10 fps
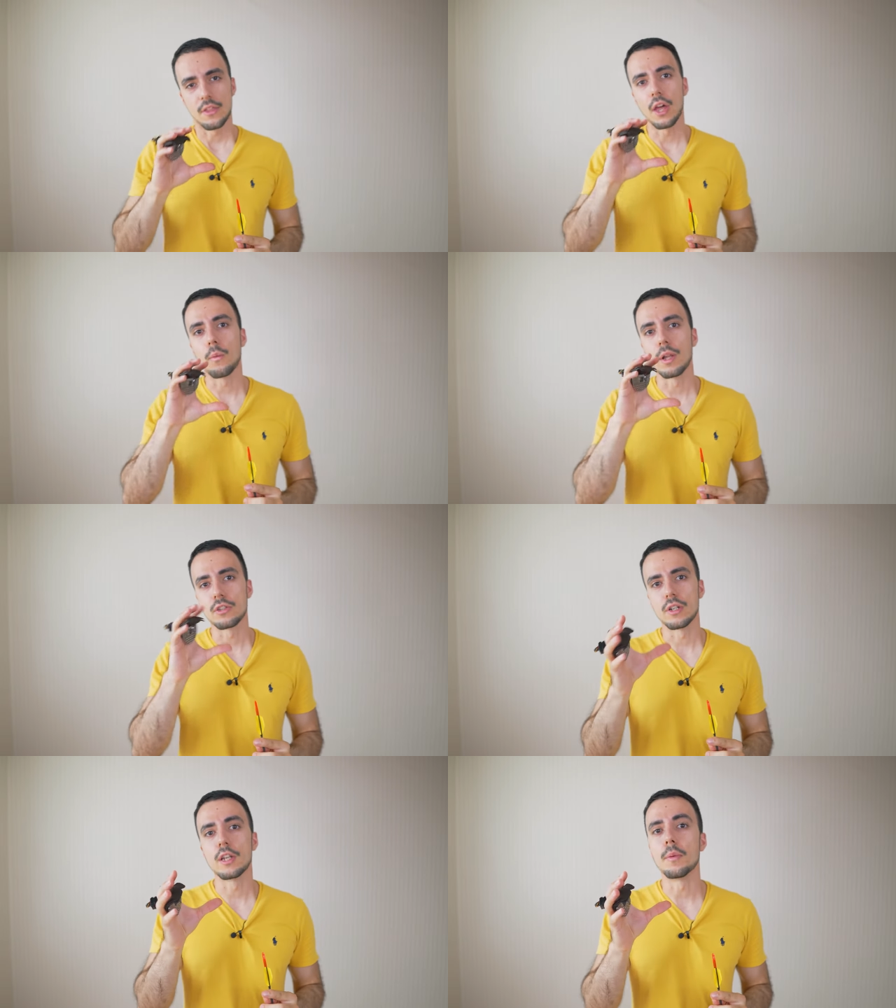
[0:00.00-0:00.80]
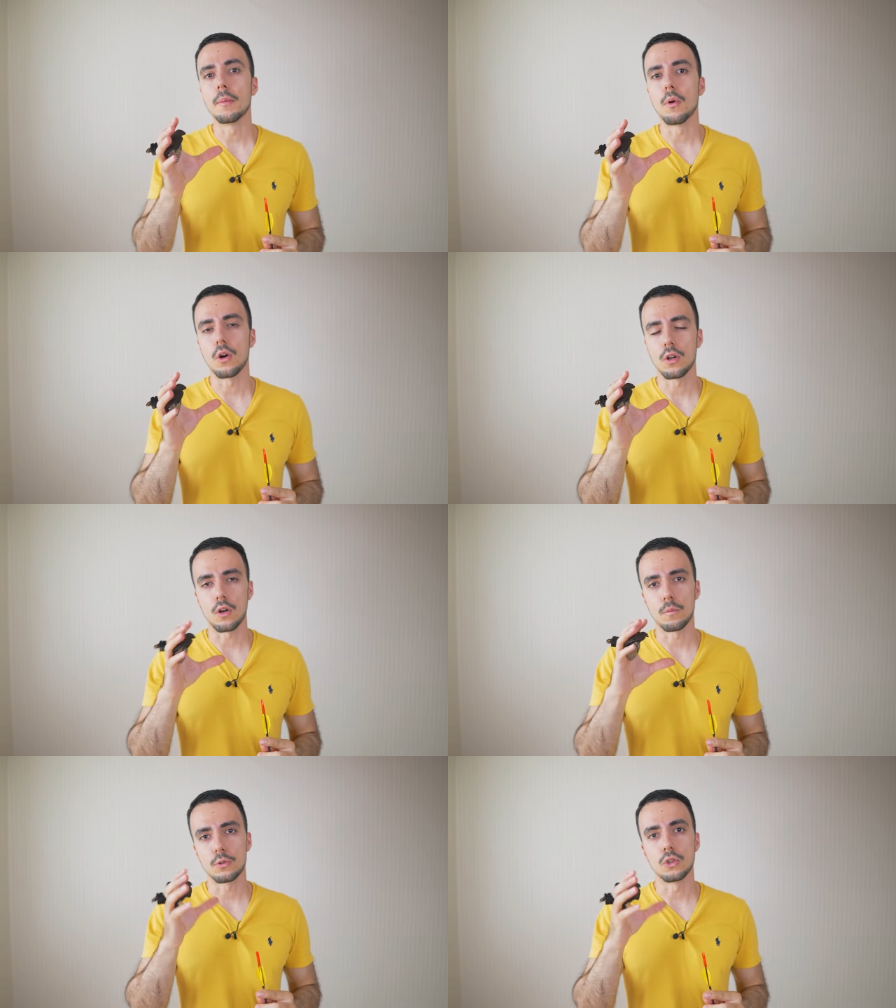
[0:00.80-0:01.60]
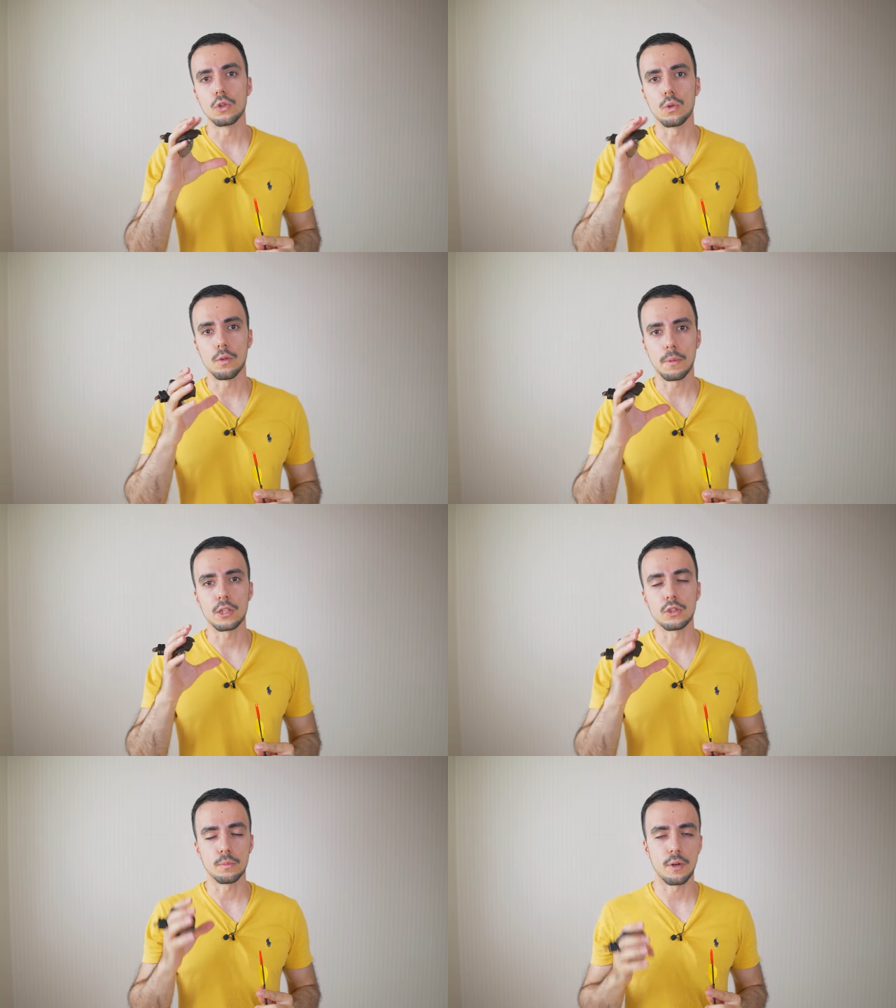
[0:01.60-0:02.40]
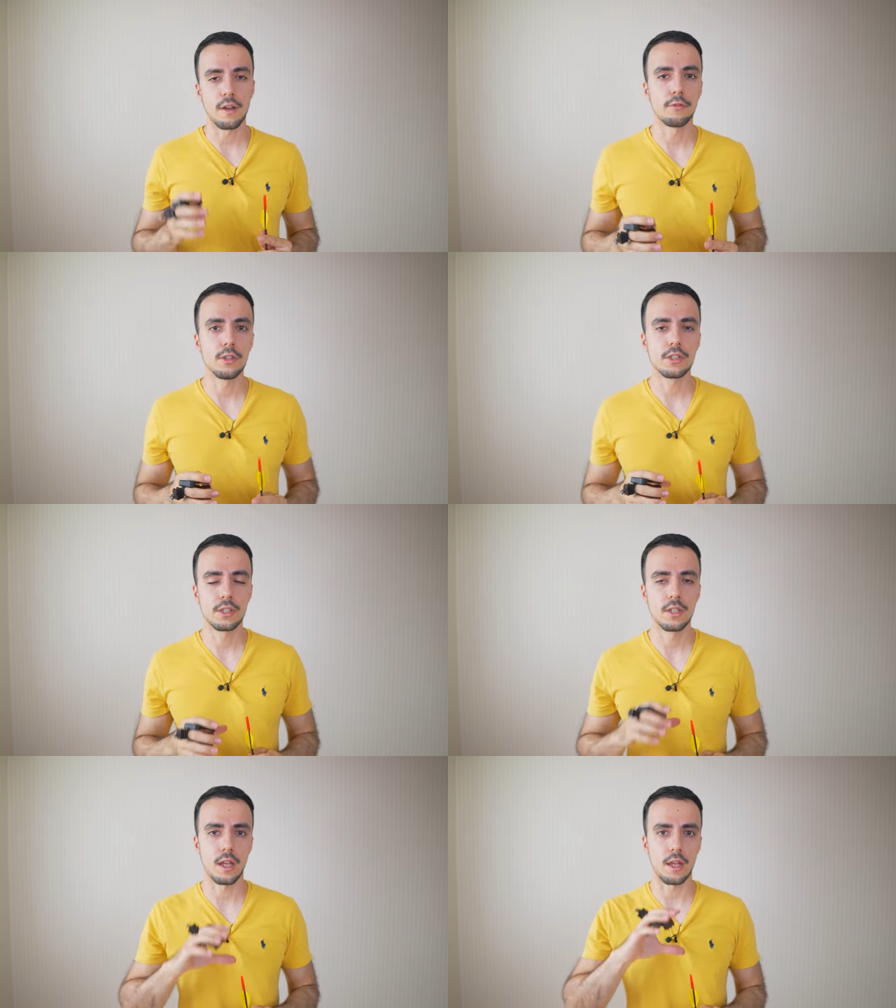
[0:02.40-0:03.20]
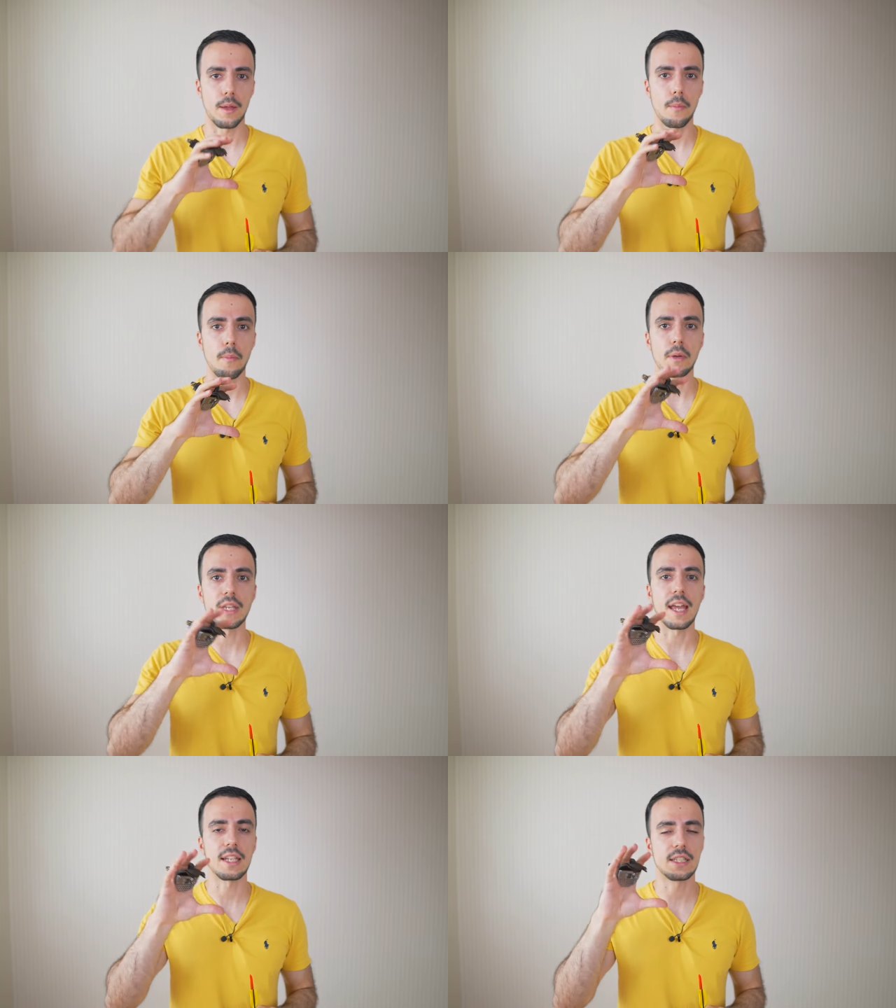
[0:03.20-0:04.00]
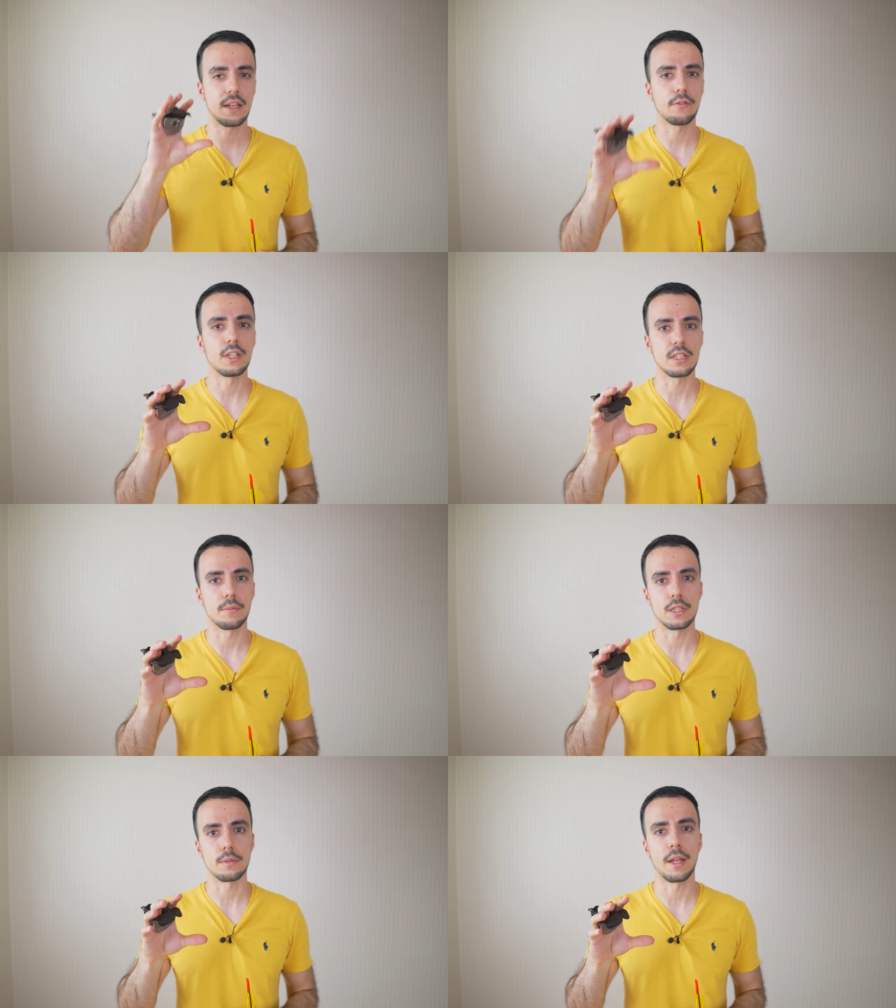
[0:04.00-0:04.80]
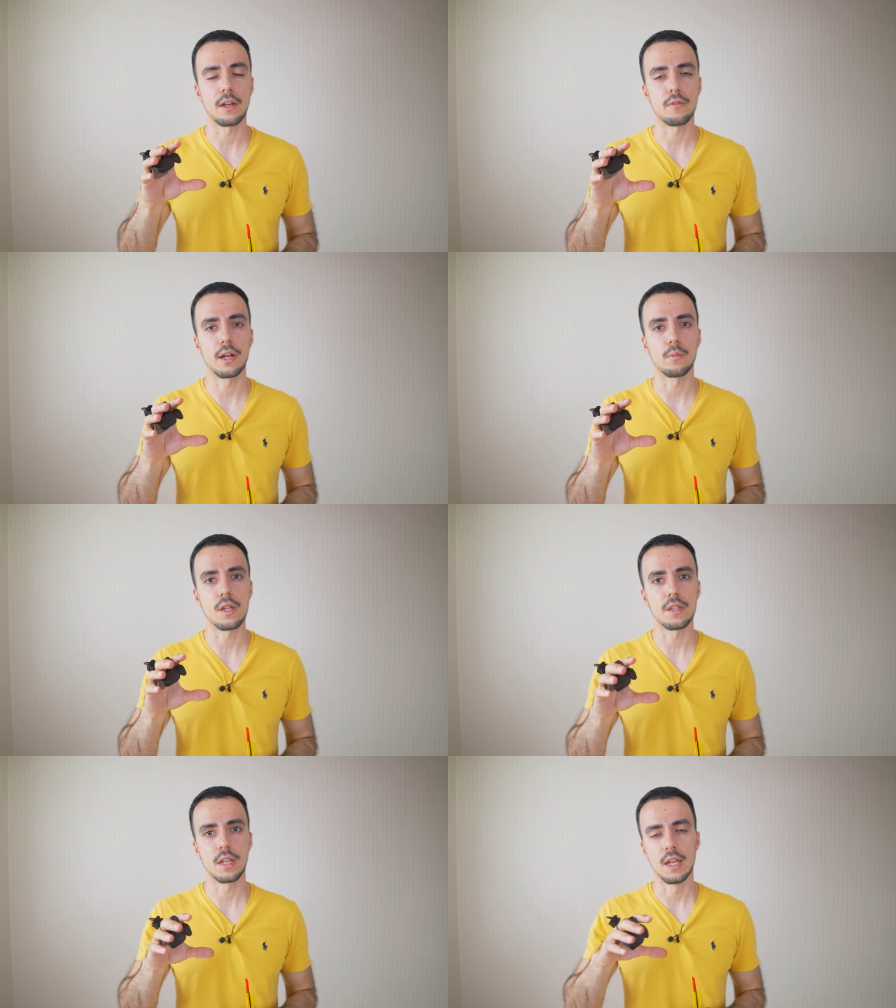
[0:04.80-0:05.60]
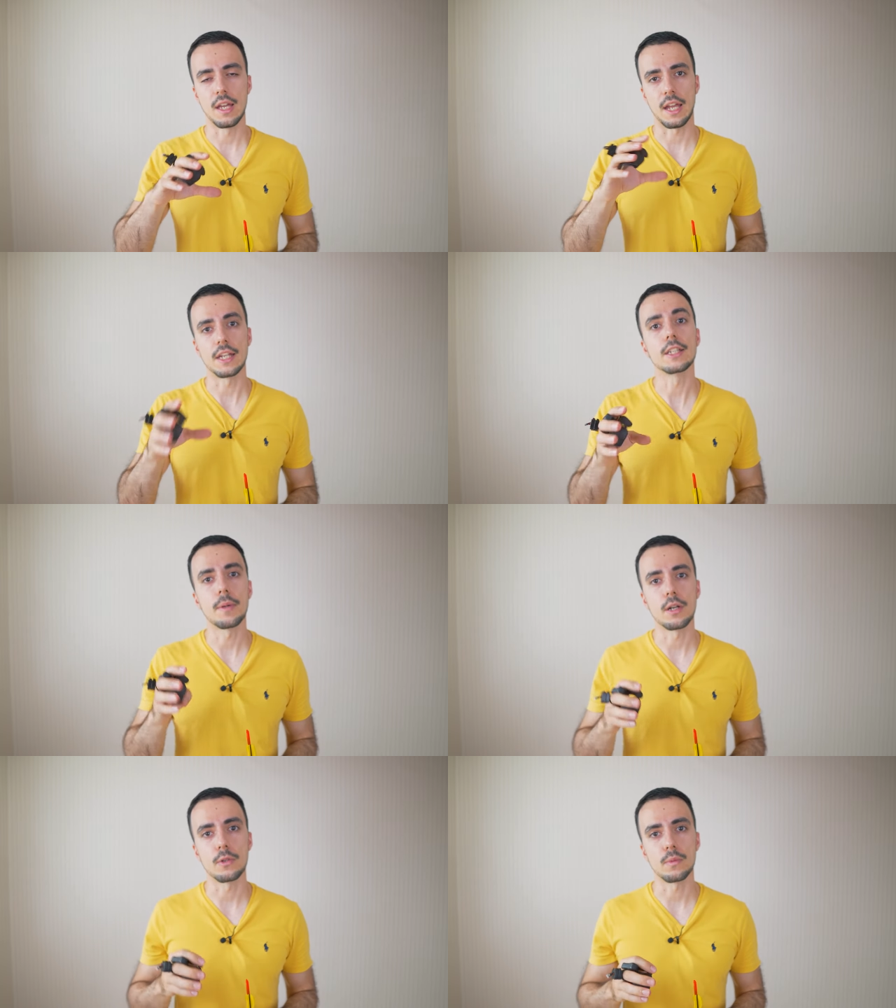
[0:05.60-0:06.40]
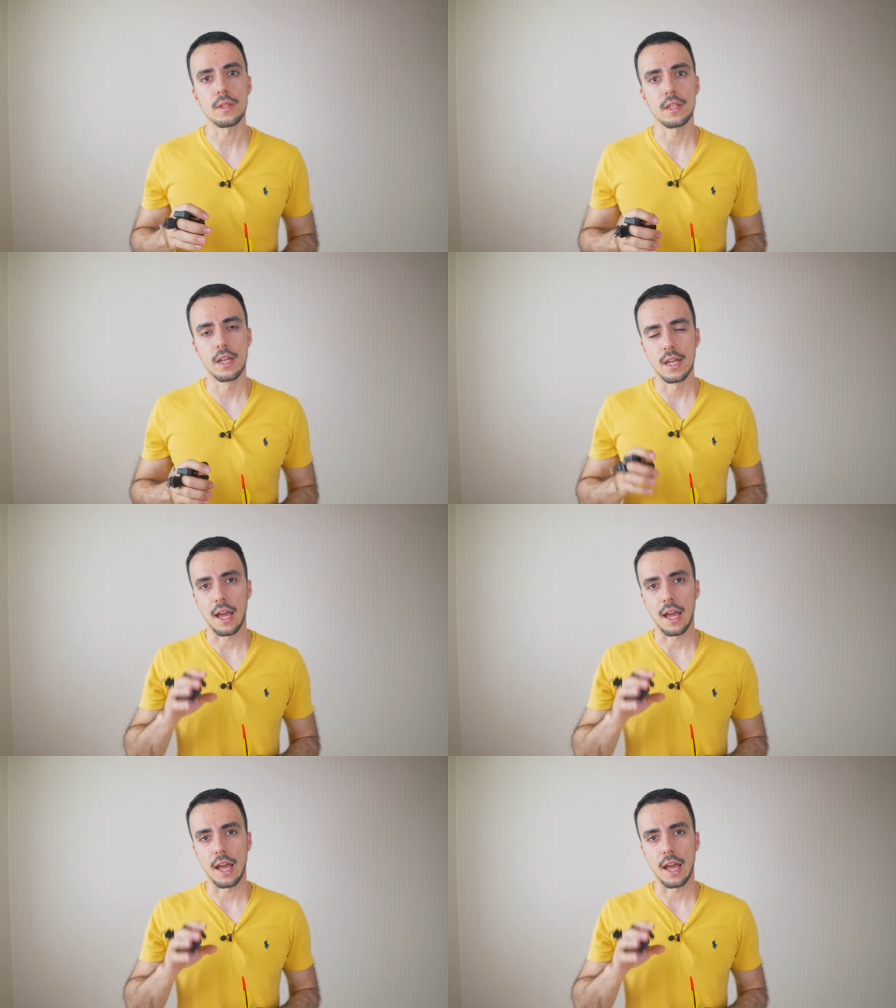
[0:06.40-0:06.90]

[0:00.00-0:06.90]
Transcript: The other ones are a little bit more optional or personal preference. Um, but yeah, it's definitely something to play around with and experiment with.